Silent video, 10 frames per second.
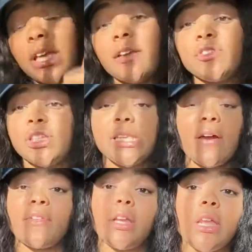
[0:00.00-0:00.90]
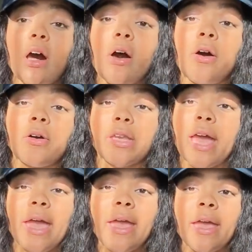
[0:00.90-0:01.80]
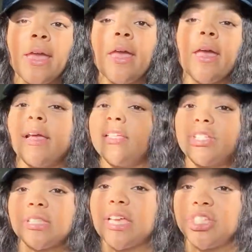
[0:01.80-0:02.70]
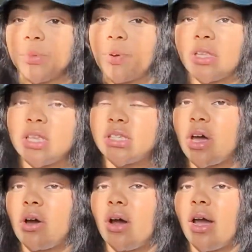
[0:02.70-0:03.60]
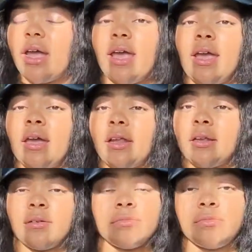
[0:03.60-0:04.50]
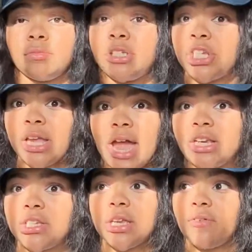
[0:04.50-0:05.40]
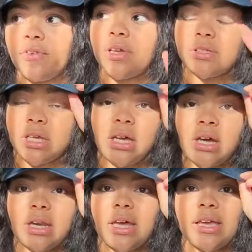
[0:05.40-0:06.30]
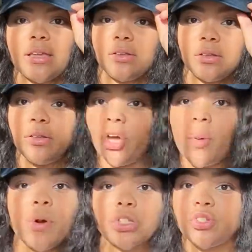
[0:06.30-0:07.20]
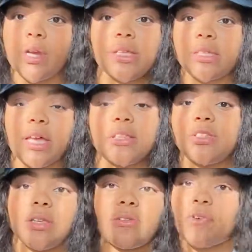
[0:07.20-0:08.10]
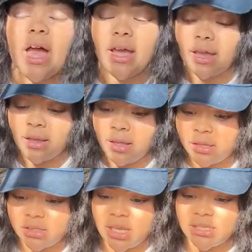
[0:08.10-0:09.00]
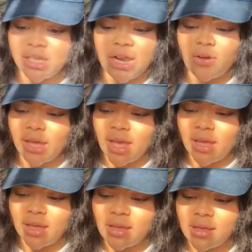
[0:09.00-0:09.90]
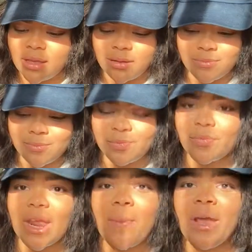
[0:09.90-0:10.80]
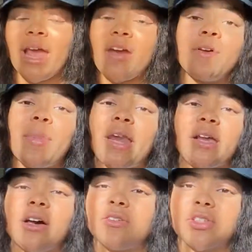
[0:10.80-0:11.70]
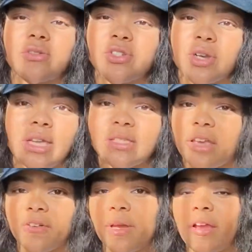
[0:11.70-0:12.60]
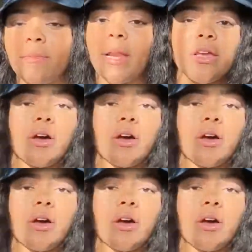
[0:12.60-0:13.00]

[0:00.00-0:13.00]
like if she's having a long day she said she put this on and she actually feels good like no more stress like she's fine so i said okay I mean, everybody goes through stress. Every, everybody